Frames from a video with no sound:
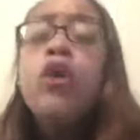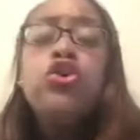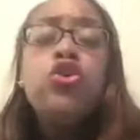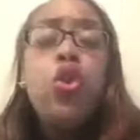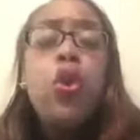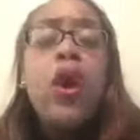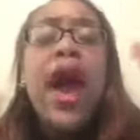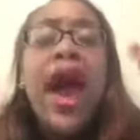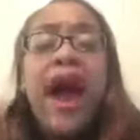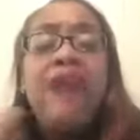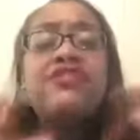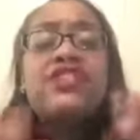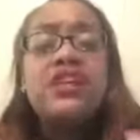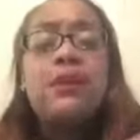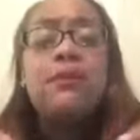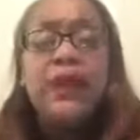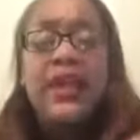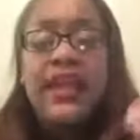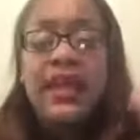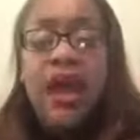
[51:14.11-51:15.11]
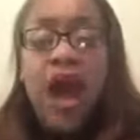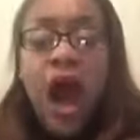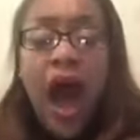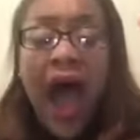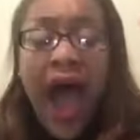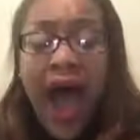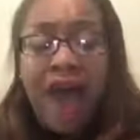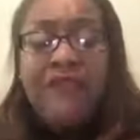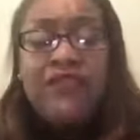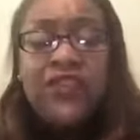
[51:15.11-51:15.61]
You have to be
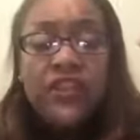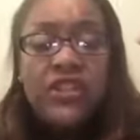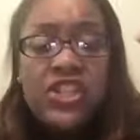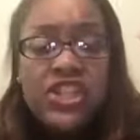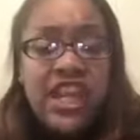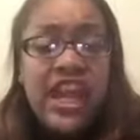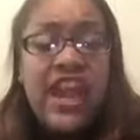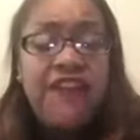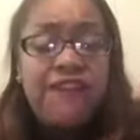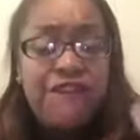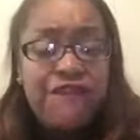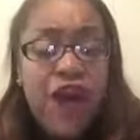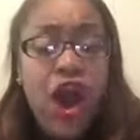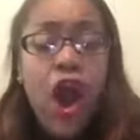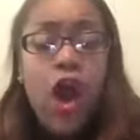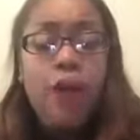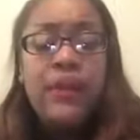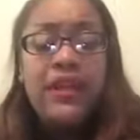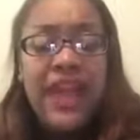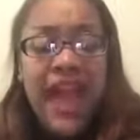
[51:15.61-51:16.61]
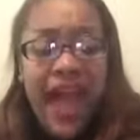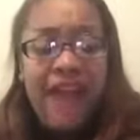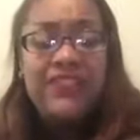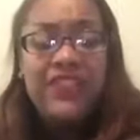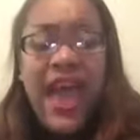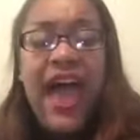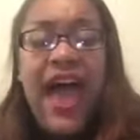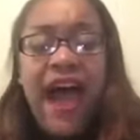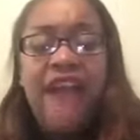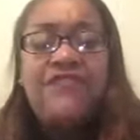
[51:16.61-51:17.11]
have stand firm and have
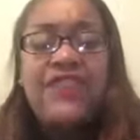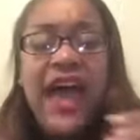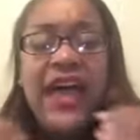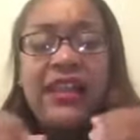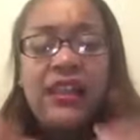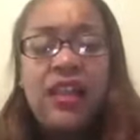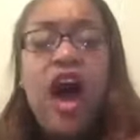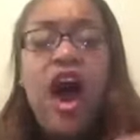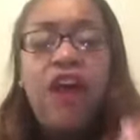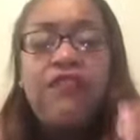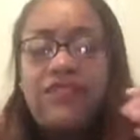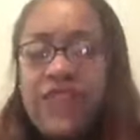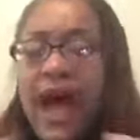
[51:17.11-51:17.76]
to have that love,